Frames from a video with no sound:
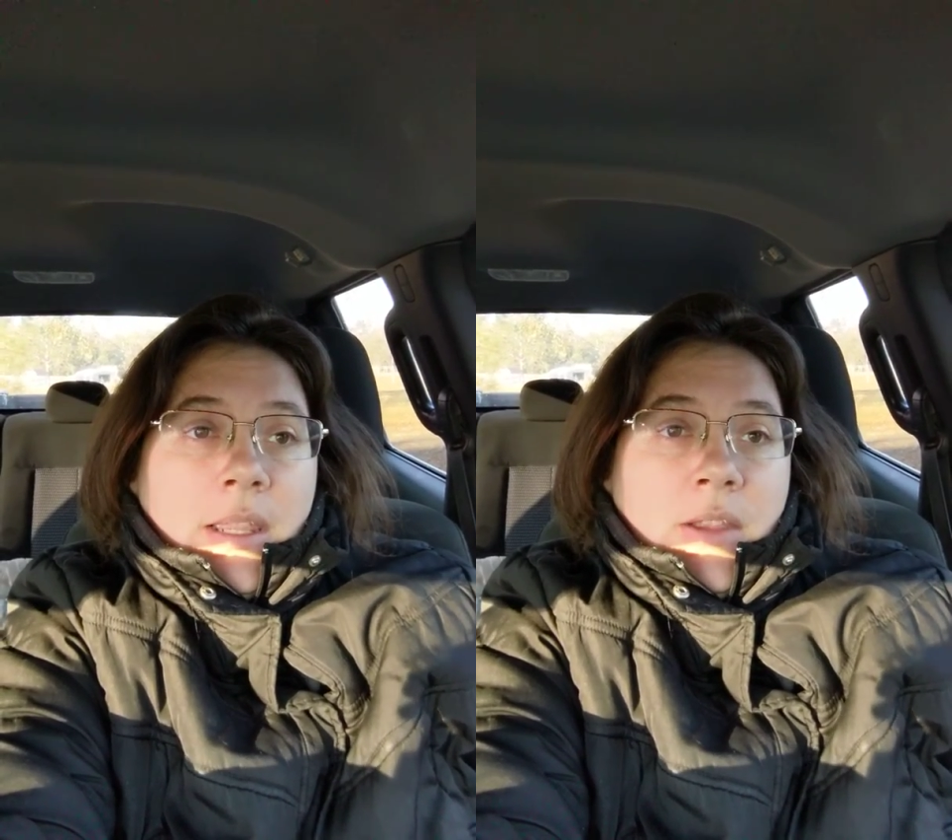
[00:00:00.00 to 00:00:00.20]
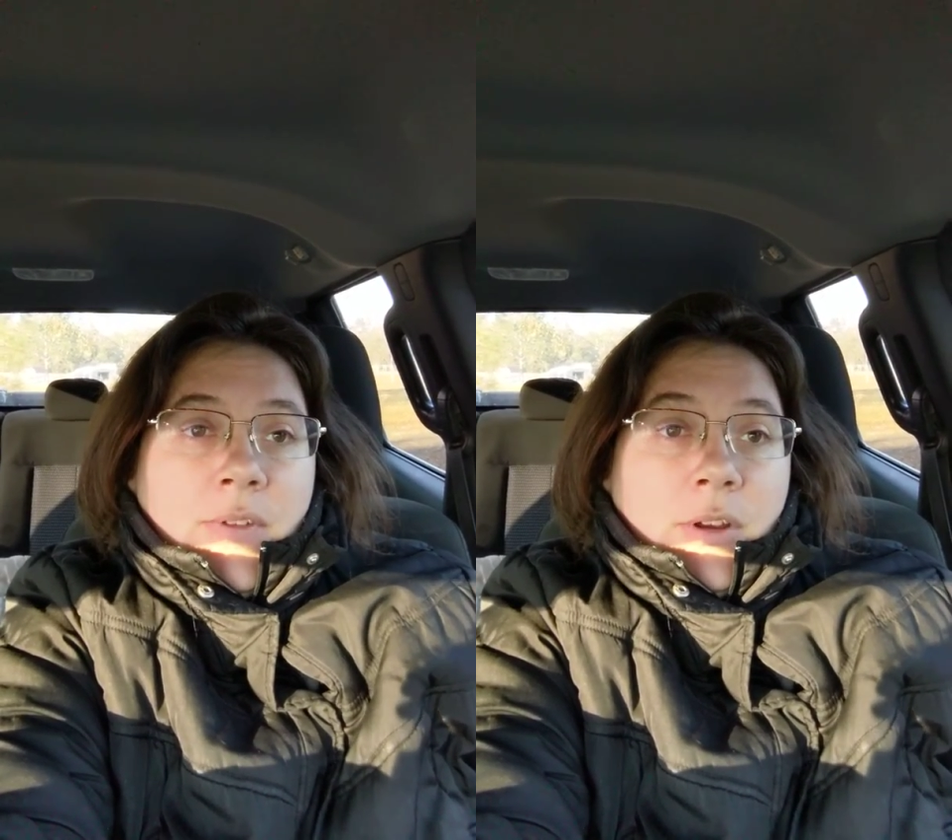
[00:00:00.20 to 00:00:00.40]

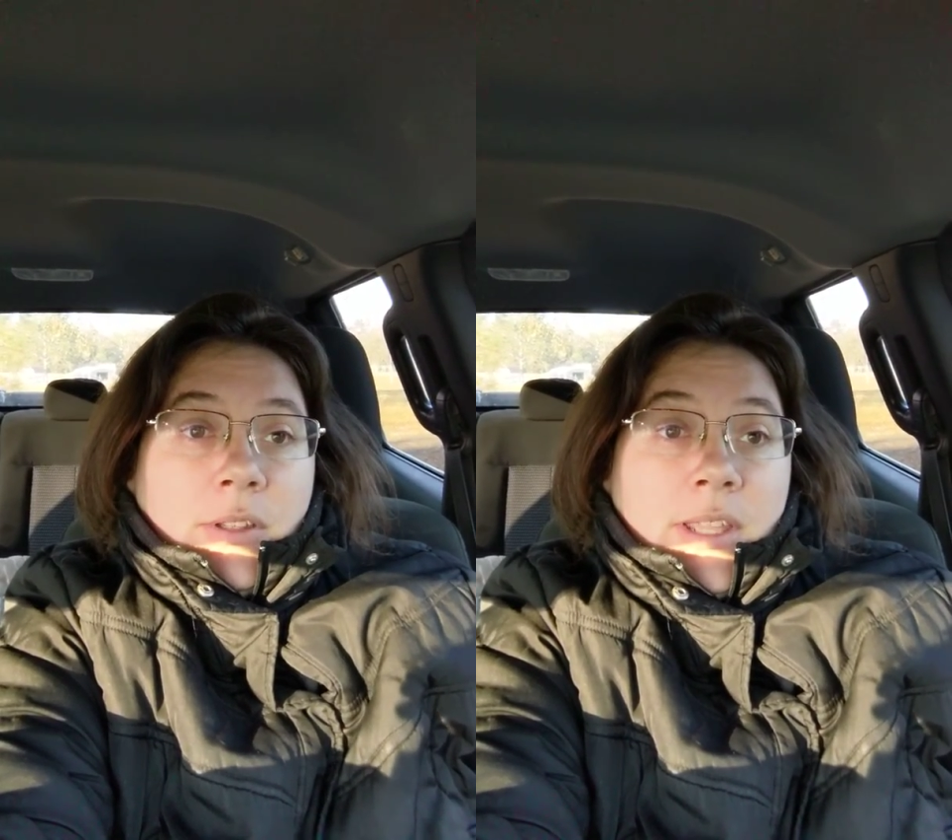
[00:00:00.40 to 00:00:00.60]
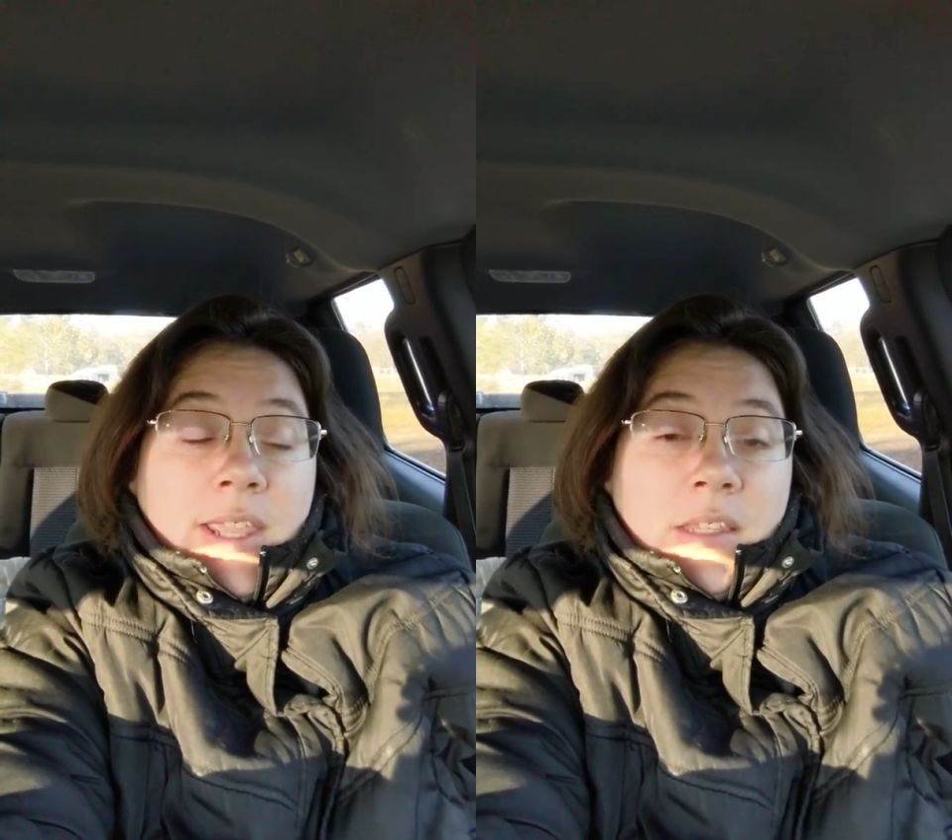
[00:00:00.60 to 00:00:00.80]
If you're
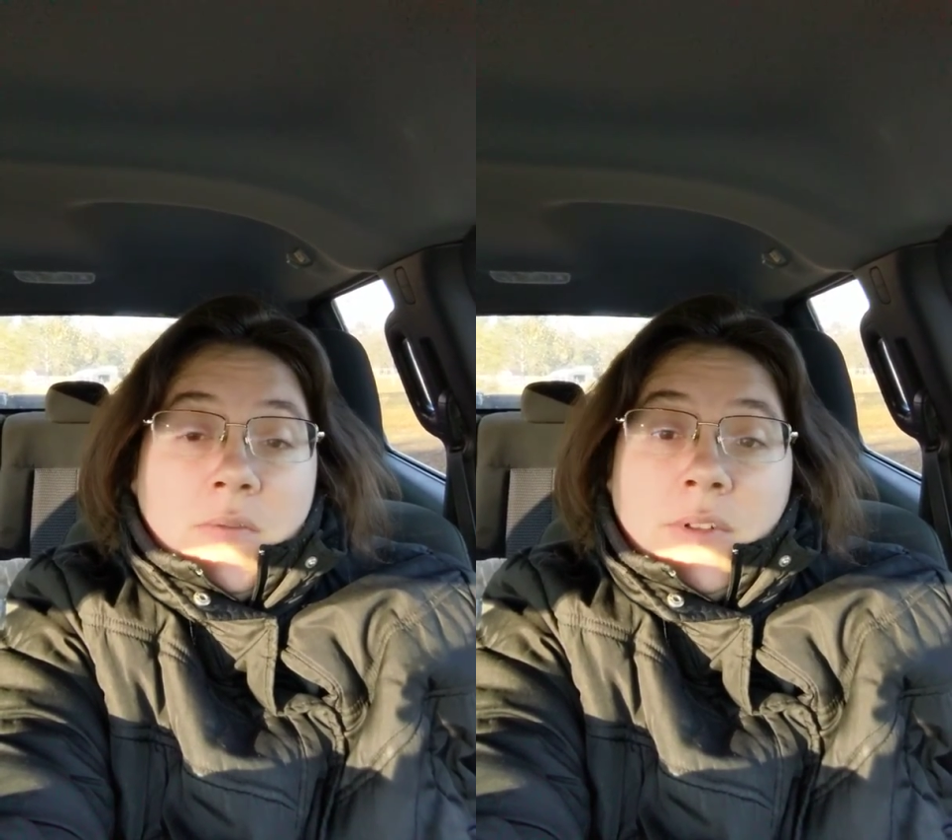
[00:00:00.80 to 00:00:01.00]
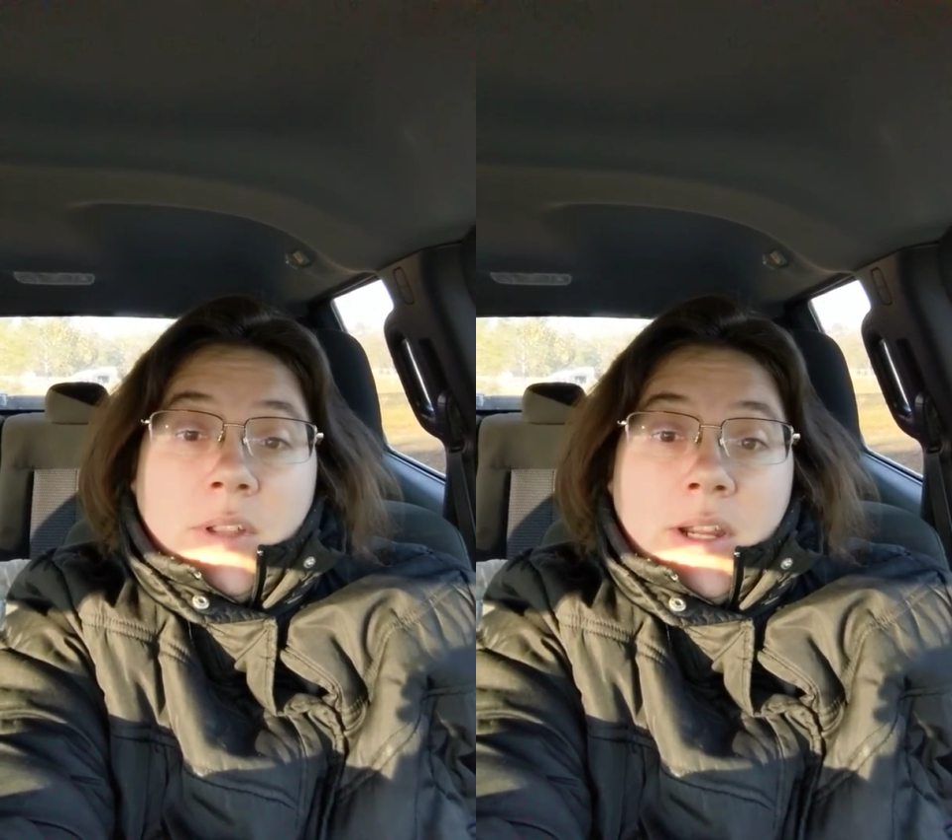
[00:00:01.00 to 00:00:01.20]
in the
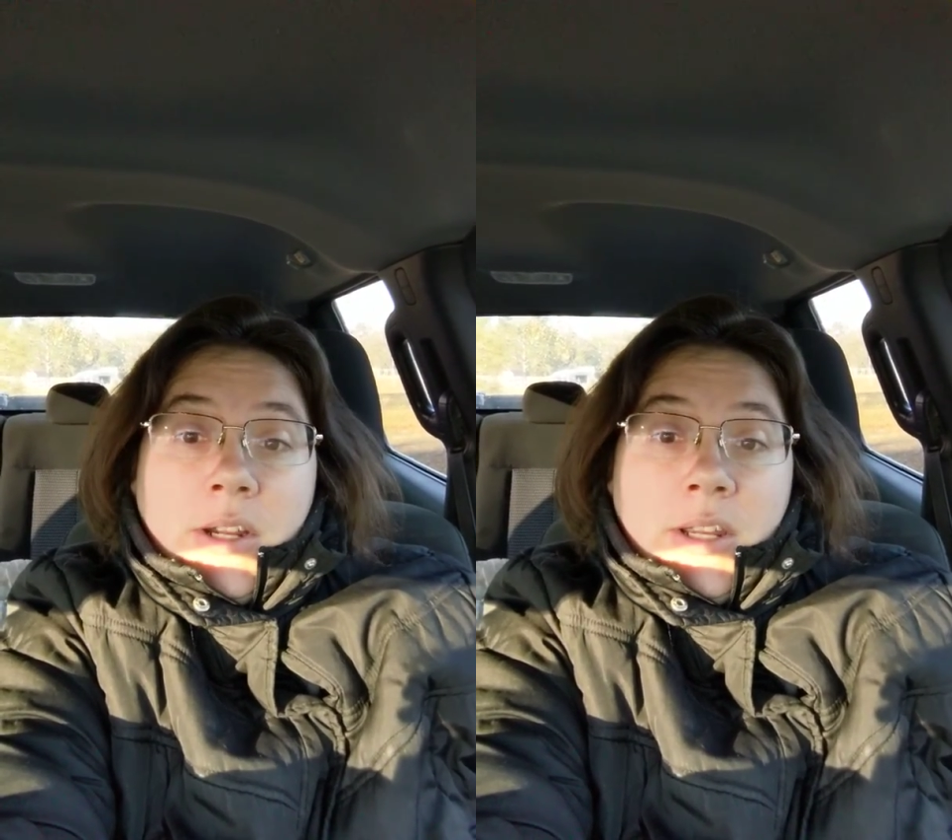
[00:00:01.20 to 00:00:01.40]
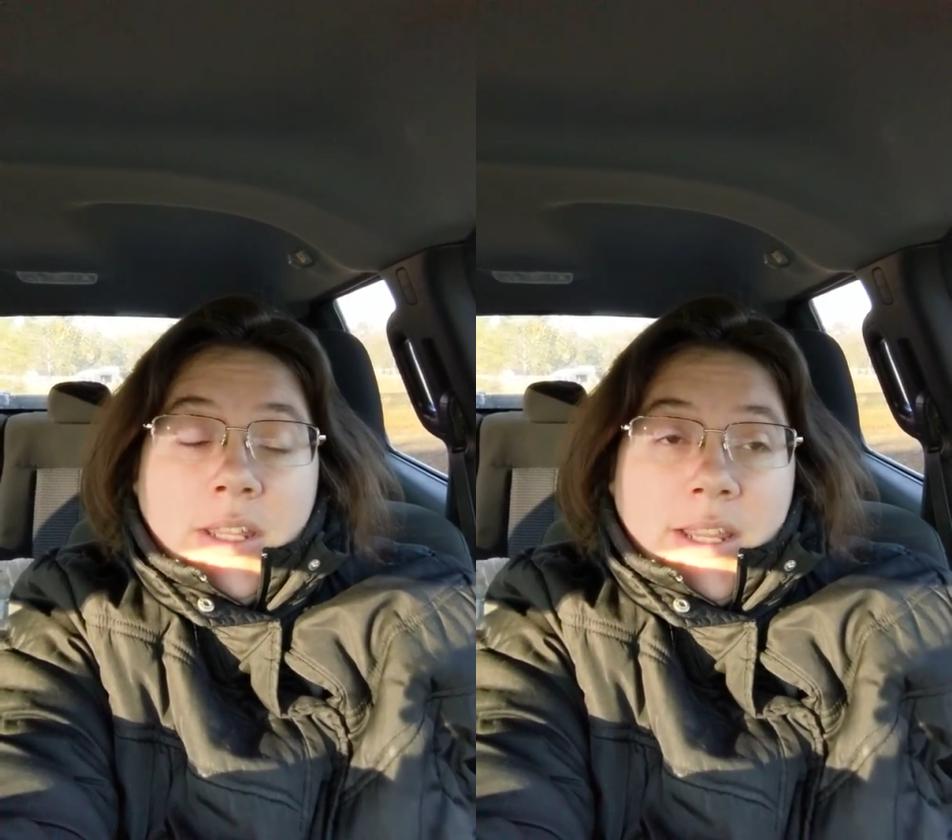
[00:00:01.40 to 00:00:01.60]
Gainesville area,